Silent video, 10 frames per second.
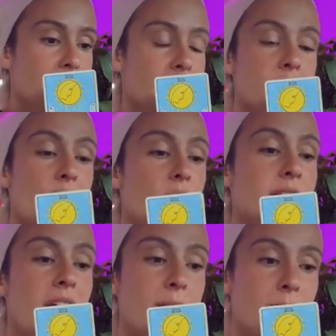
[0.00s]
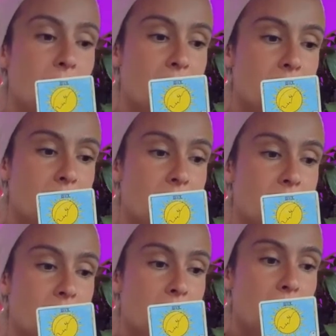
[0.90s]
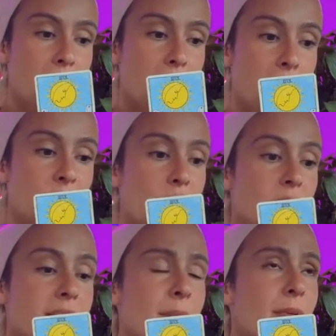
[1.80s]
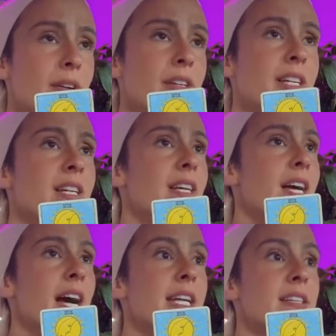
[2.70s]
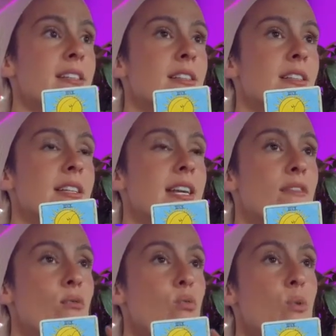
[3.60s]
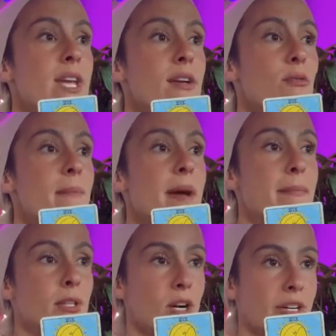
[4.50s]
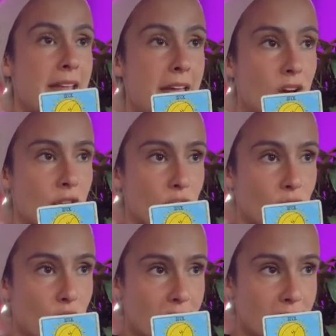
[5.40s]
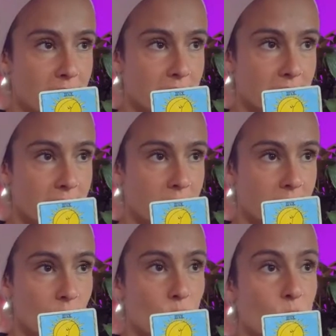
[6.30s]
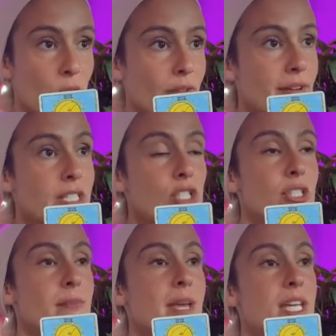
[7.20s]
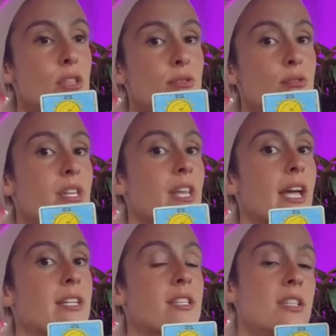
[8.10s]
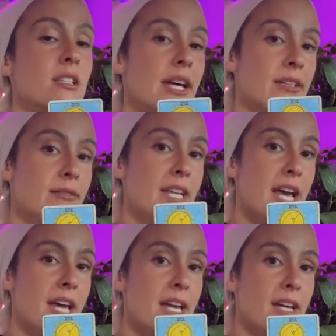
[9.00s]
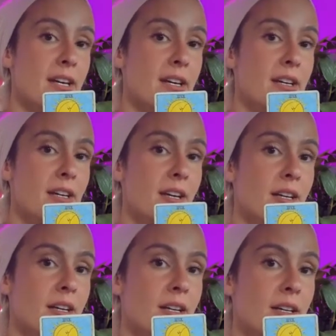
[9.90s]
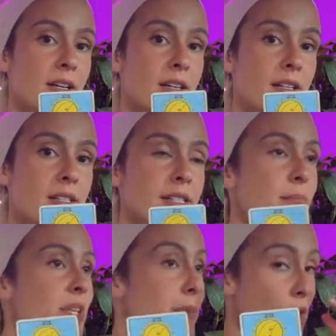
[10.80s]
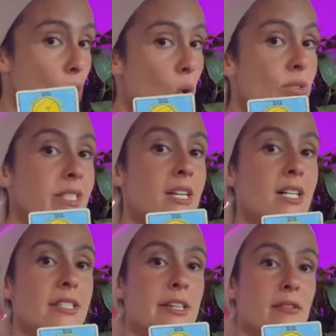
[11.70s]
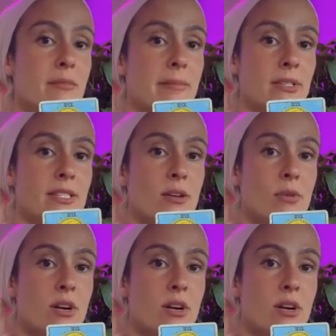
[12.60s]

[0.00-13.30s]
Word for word: it's all temporary. It's all temporary. And if we remember our inherent goodness, we will eventually make it through the night to the light of day simply by holding on to that remembrance that